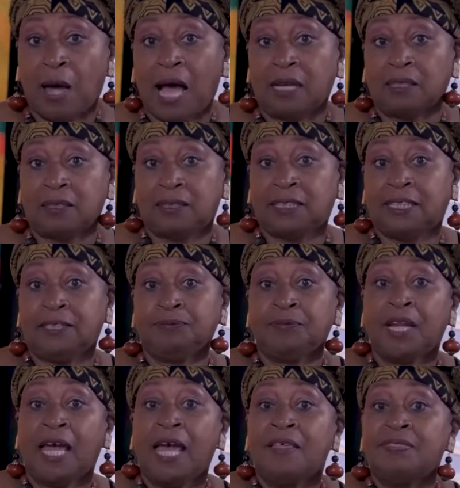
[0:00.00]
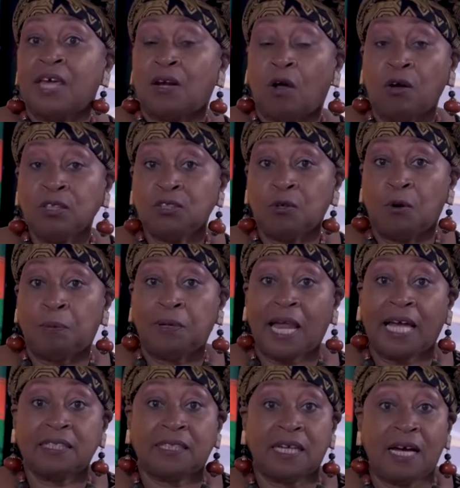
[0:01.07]
policy that also
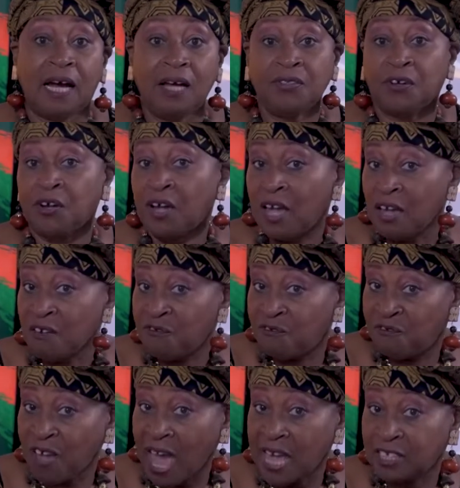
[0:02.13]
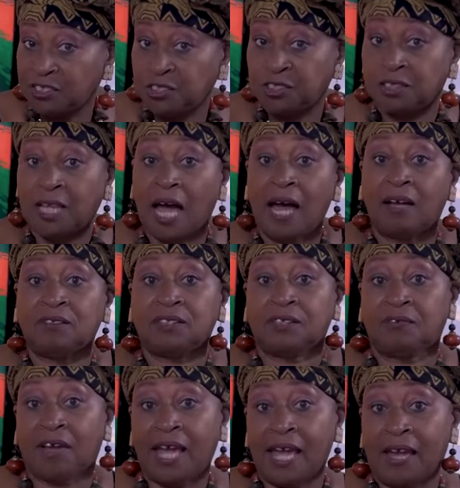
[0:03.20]
apply to other faddish styles
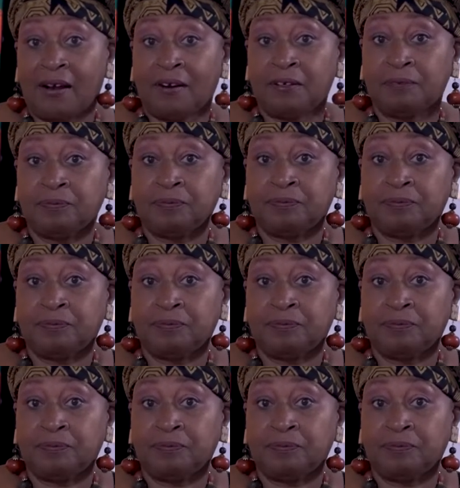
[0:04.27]
of hair.